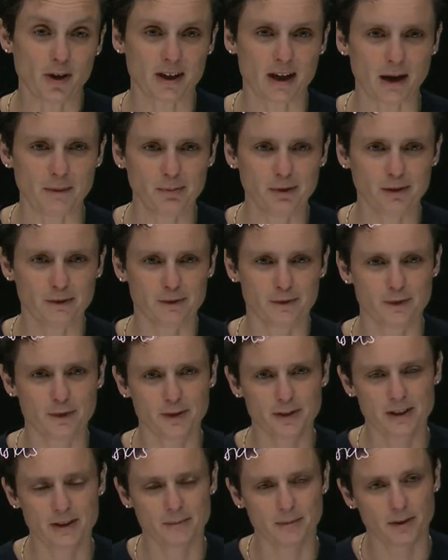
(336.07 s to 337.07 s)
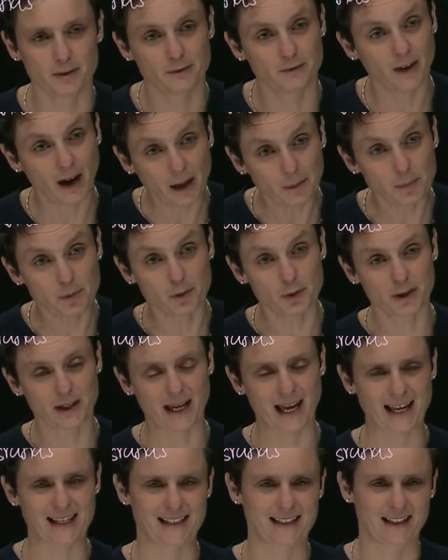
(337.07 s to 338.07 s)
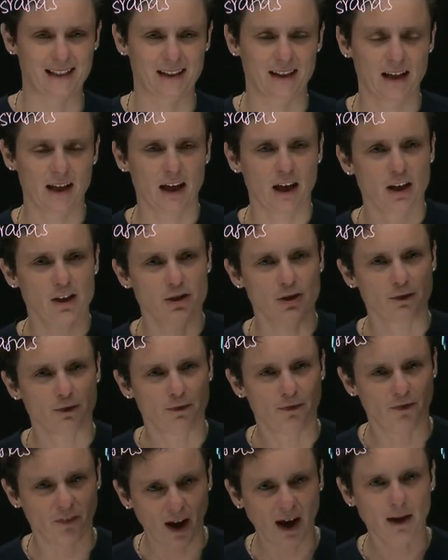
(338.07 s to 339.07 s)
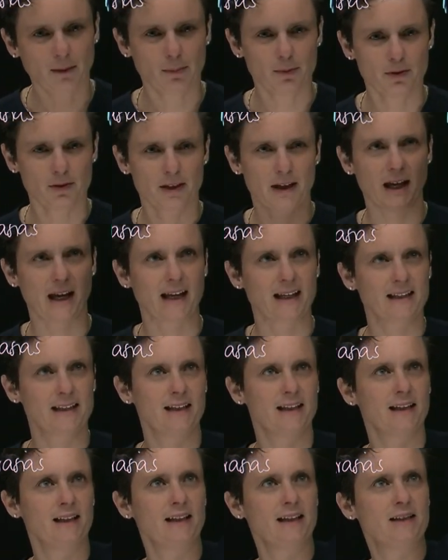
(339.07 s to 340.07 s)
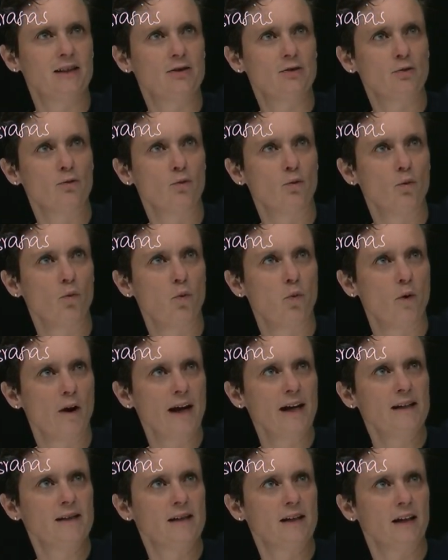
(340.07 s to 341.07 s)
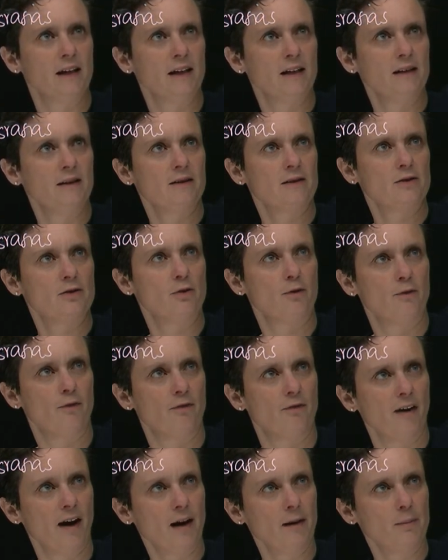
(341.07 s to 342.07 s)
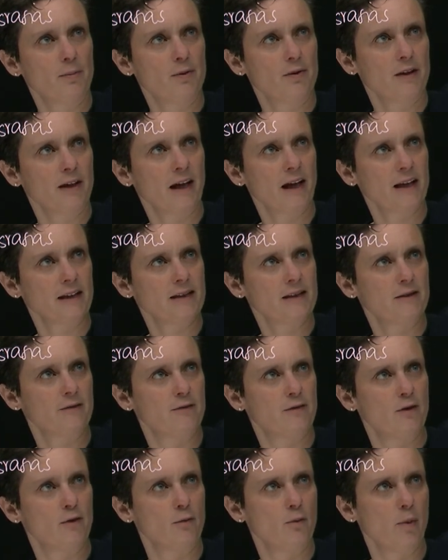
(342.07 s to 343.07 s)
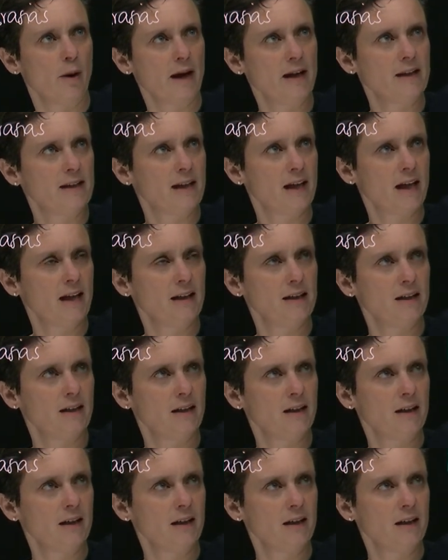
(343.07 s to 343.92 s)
a couple of words about valproic acid. So valproic acid leads to weight gain, so valproic acid for weight gain.